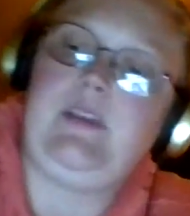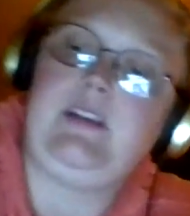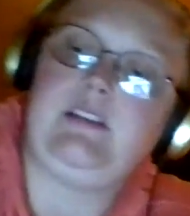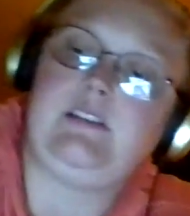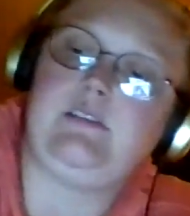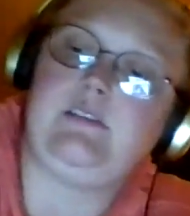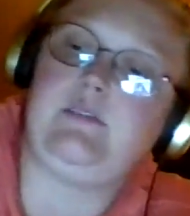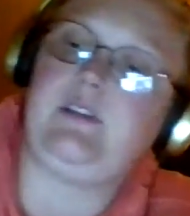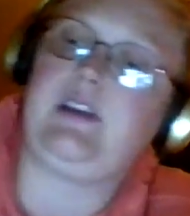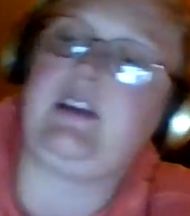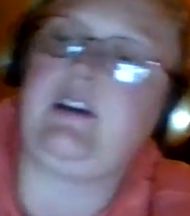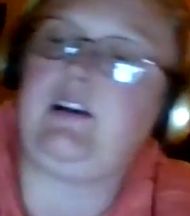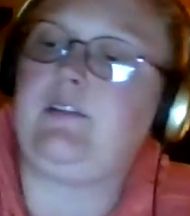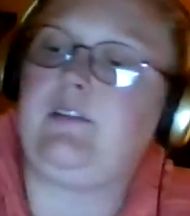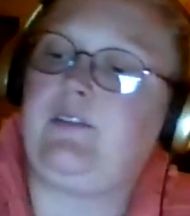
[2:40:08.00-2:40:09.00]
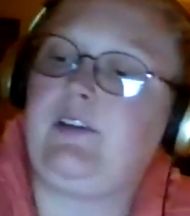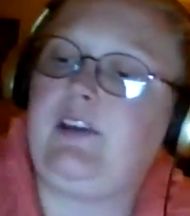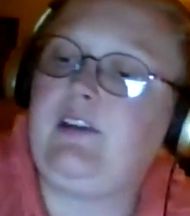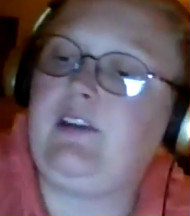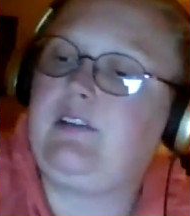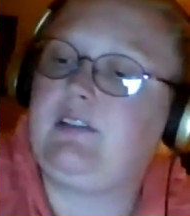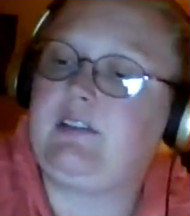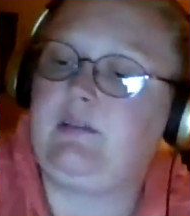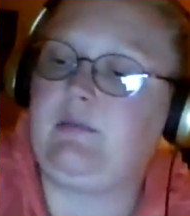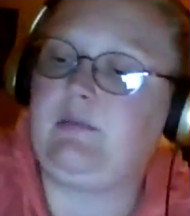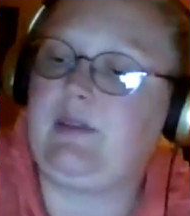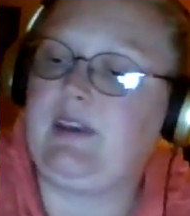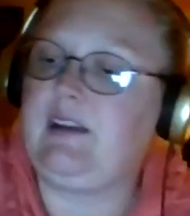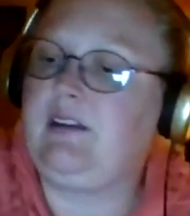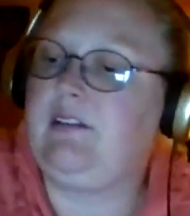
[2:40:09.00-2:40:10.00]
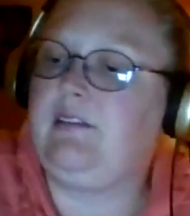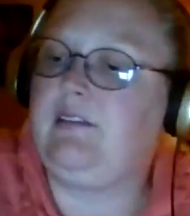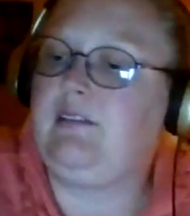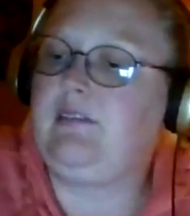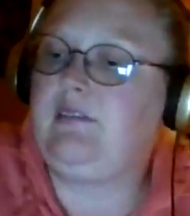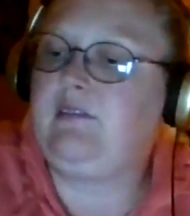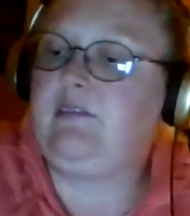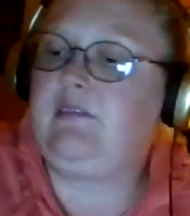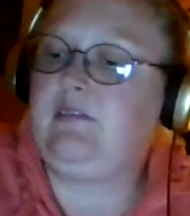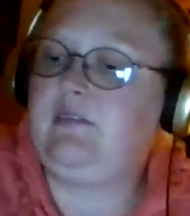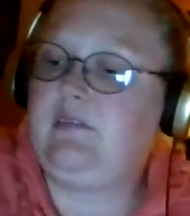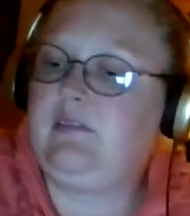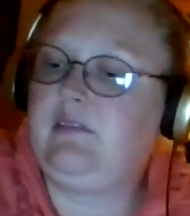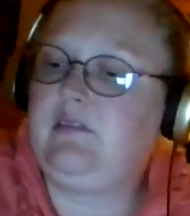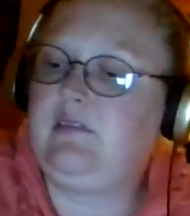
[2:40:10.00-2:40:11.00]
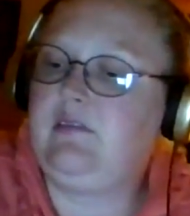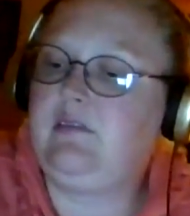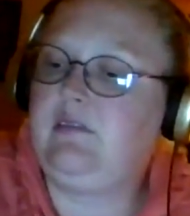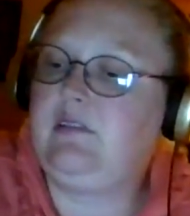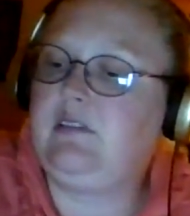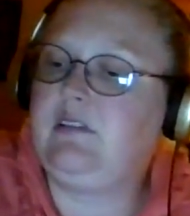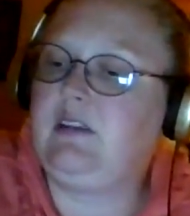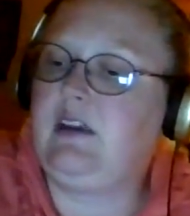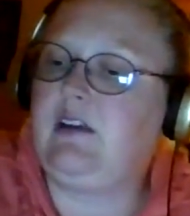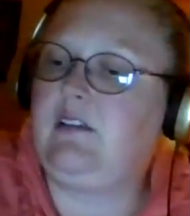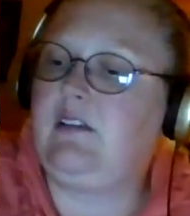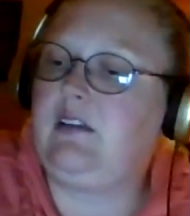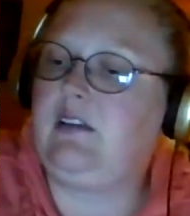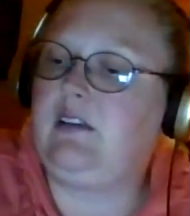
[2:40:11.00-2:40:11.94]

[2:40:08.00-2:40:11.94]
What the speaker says: that's the right card for you because I'm getting Sally.